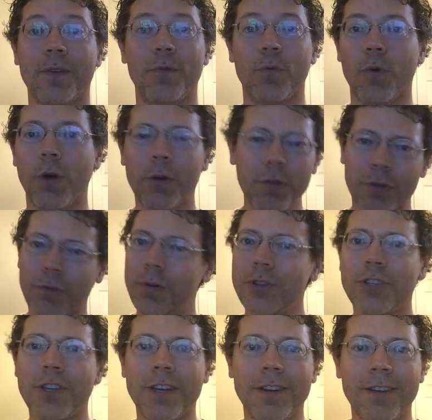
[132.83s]
work with
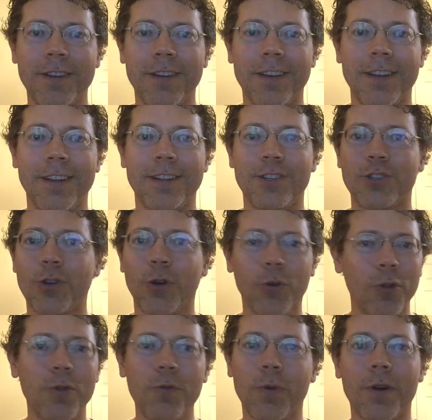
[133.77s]
Kristen. It's
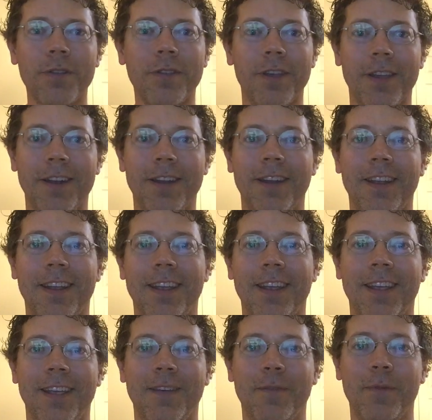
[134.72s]
totally worth it.
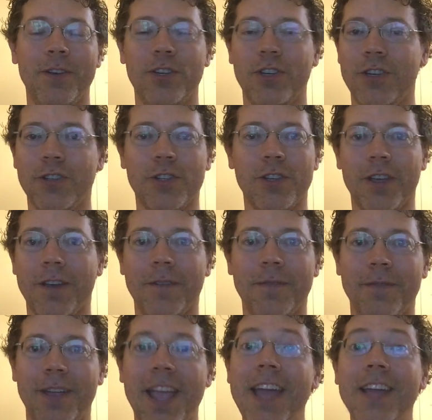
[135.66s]
And she's
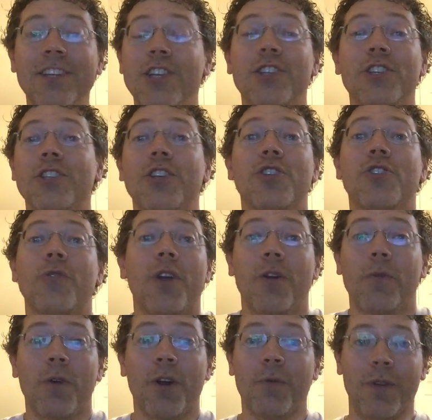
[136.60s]
just a joy
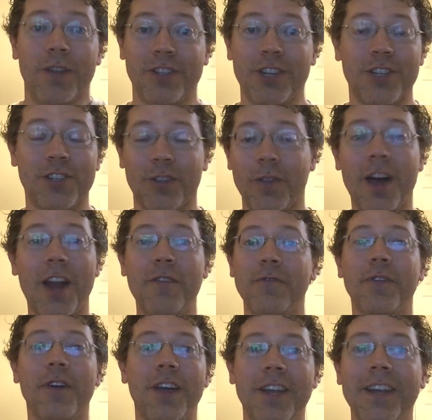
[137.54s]
to work with. She's a lot of
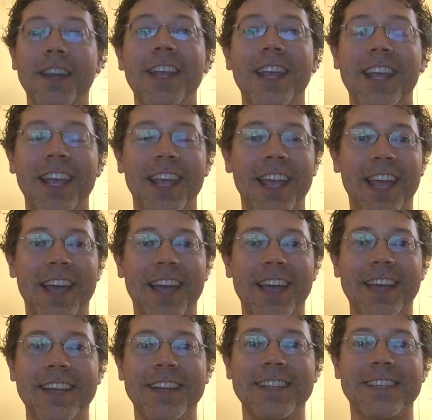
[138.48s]
fun,
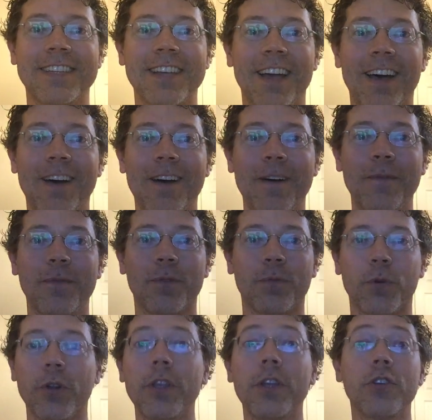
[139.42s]
and
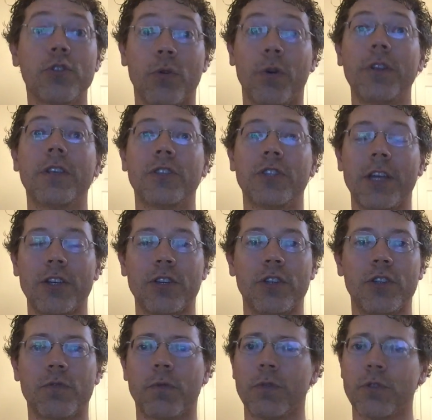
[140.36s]
really enjoyed the
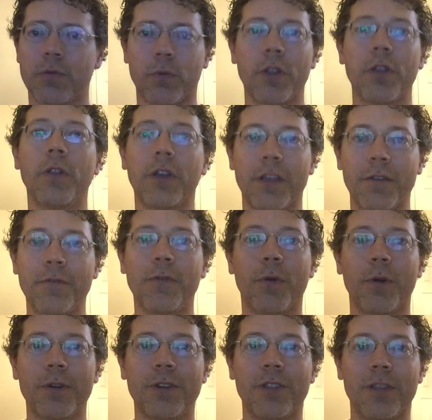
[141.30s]
sessions. Was really looking
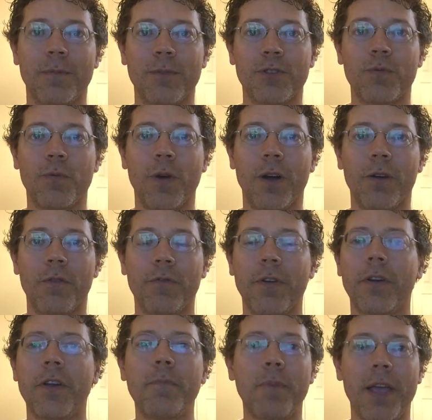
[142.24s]
forward to them as well.
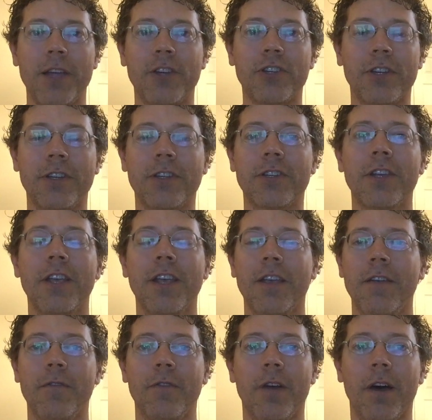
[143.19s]
Very patient,
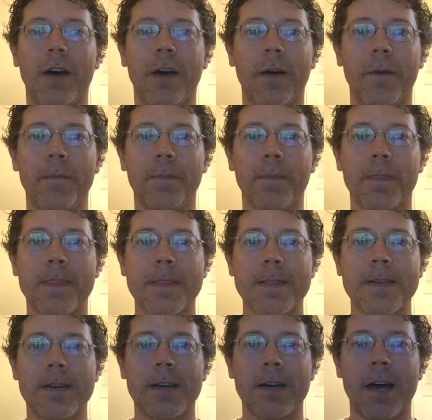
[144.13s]
um,
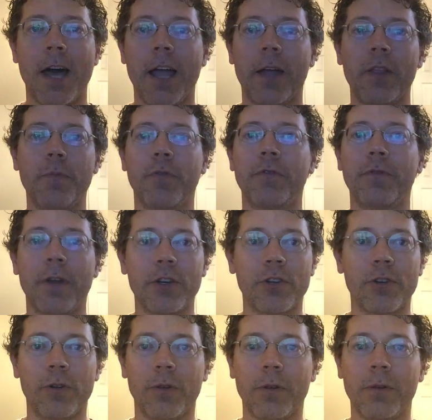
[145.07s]
highly
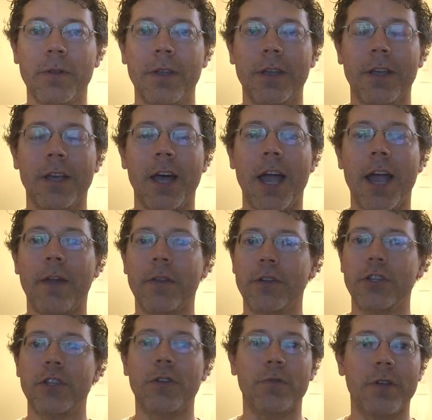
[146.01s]
professional, highly
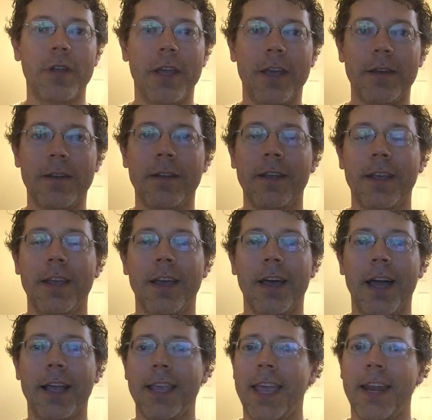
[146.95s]
tuned in.
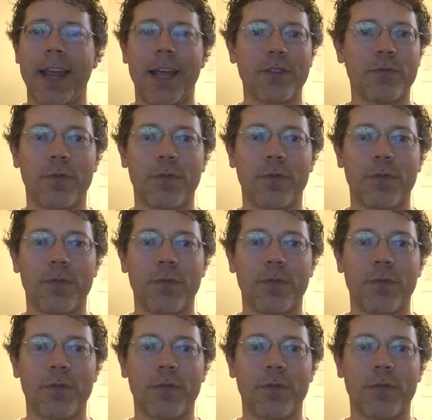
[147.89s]
You couldn't